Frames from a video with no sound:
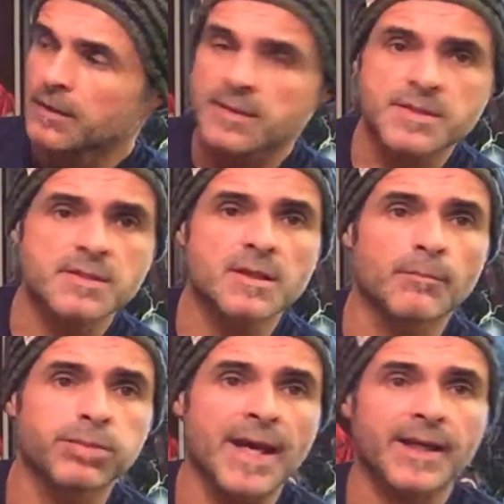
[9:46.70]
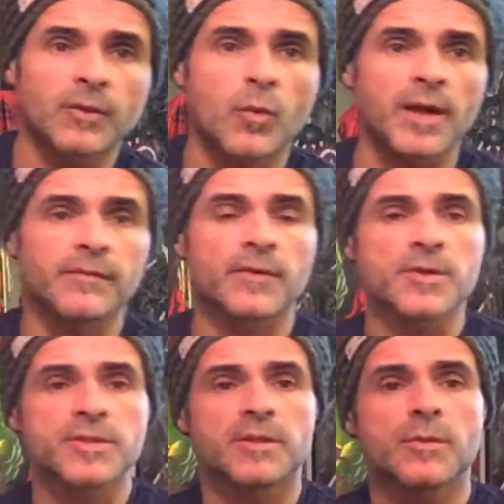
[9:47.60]
This is the black and white
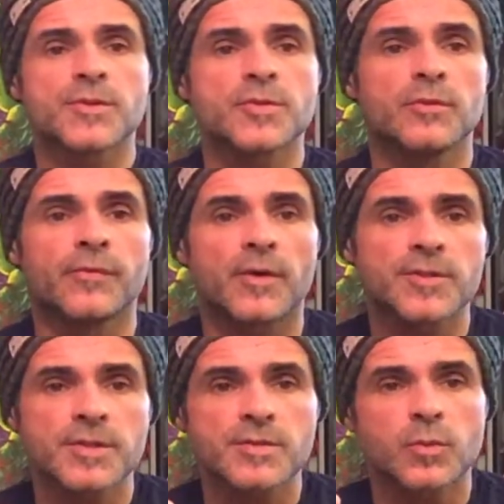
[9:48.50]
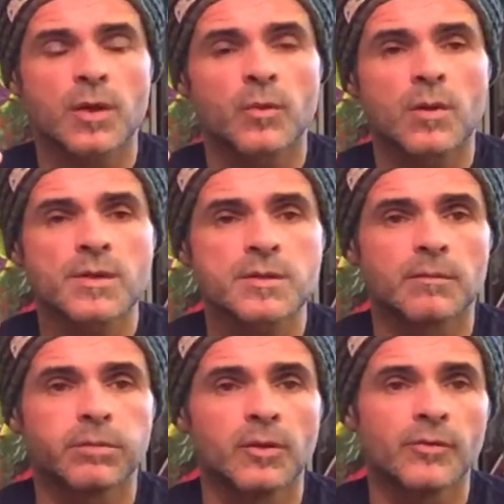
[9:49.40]
version. There was two versions. One was
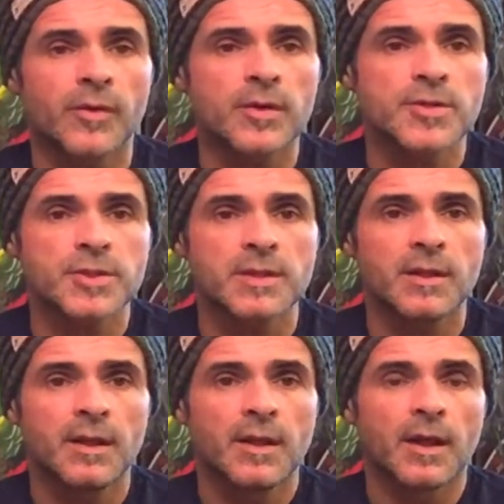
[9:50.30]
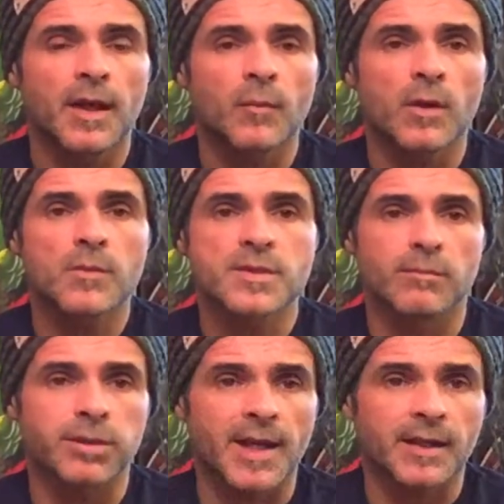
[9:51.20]
the blue version, and one was the
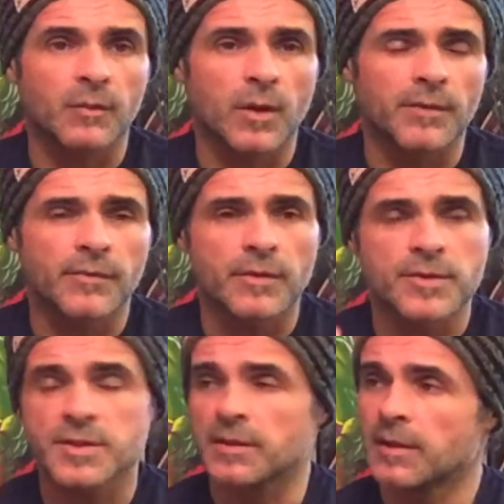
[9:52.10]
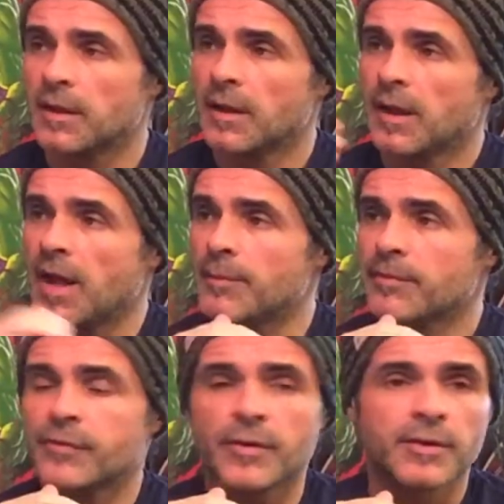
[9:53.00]
black and white version. I
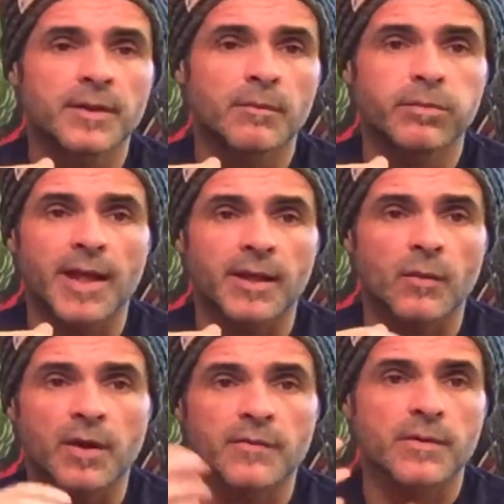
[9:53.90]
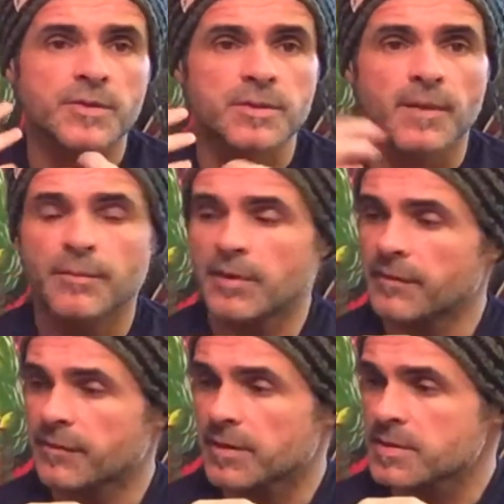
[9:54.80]
preferred the black and white version, my
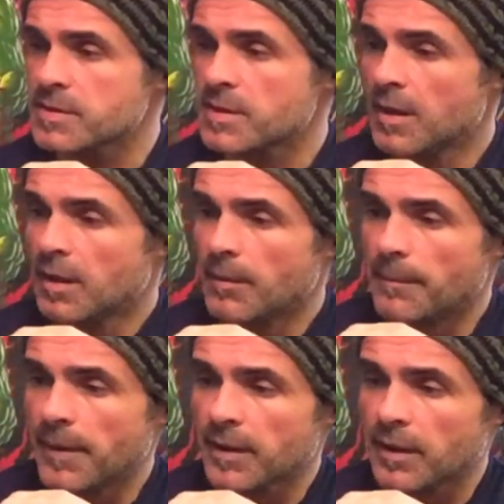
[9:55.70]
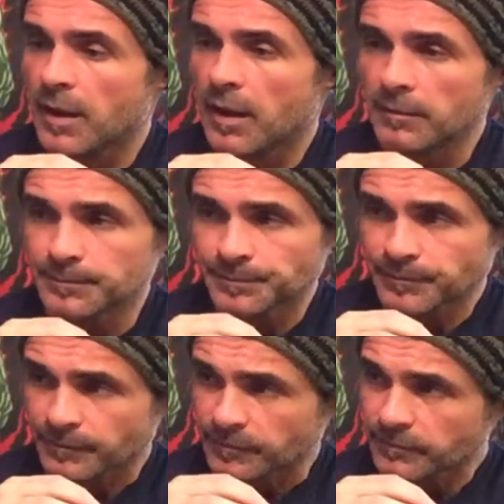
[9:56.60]
preference. But
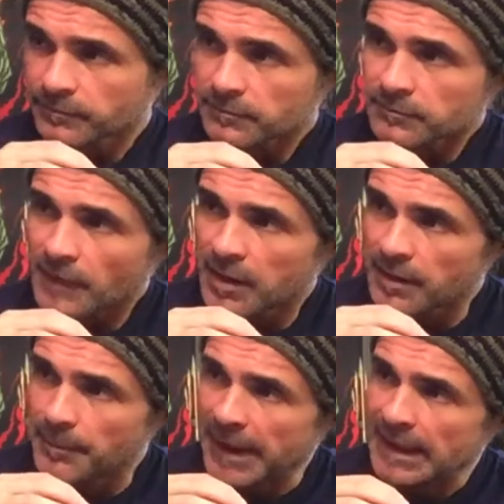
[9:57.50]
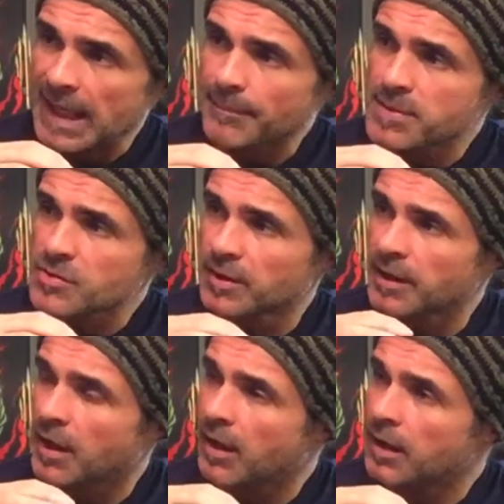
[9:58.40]
the paint app is
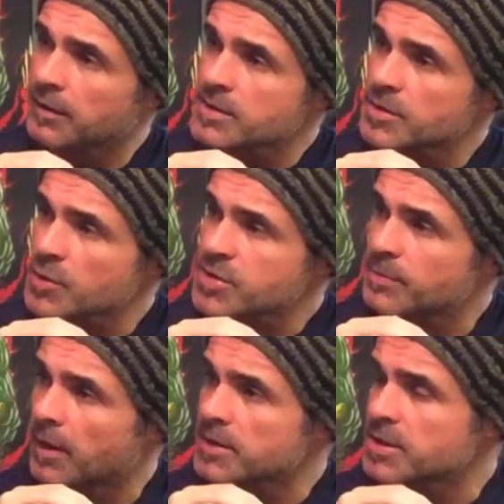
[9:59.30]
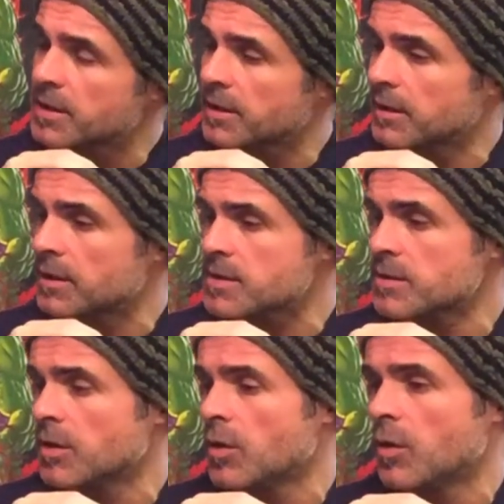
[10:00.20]
really on. There's no smudging. There's
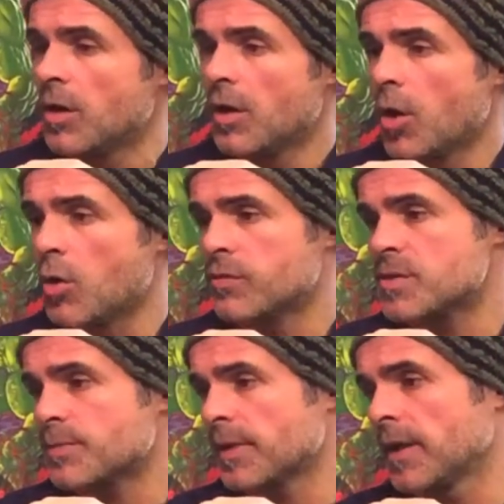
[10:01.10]
no overspray